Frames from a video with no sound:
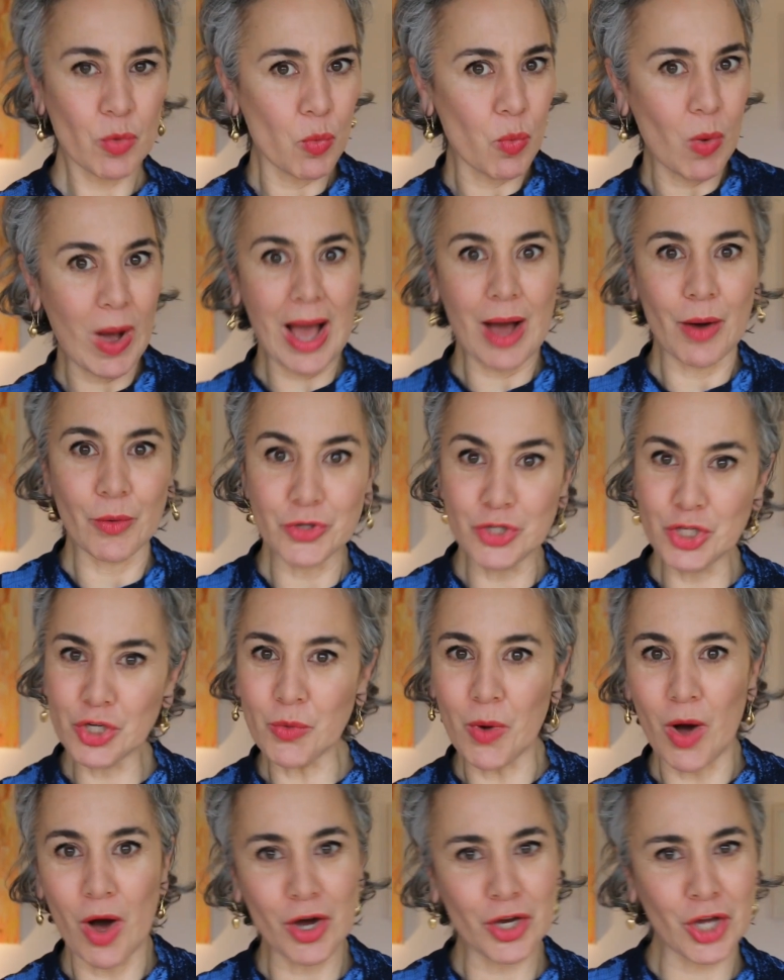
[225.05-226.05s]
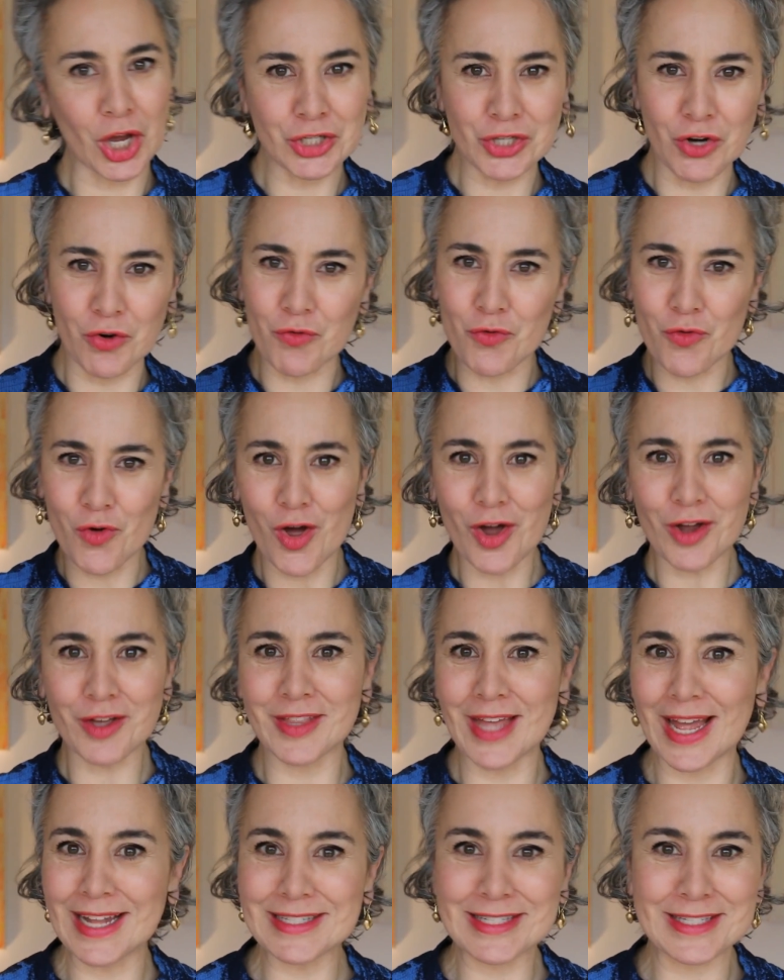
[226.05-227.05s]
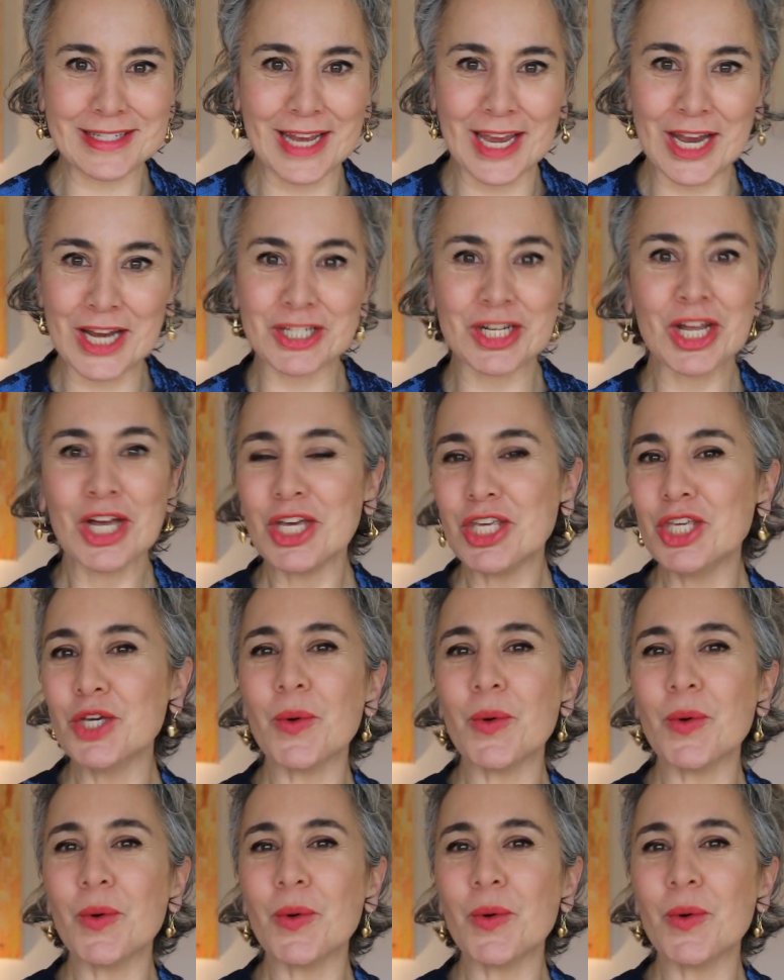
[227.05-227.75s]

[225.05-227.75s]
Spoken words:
wow, you are going to rock that stage.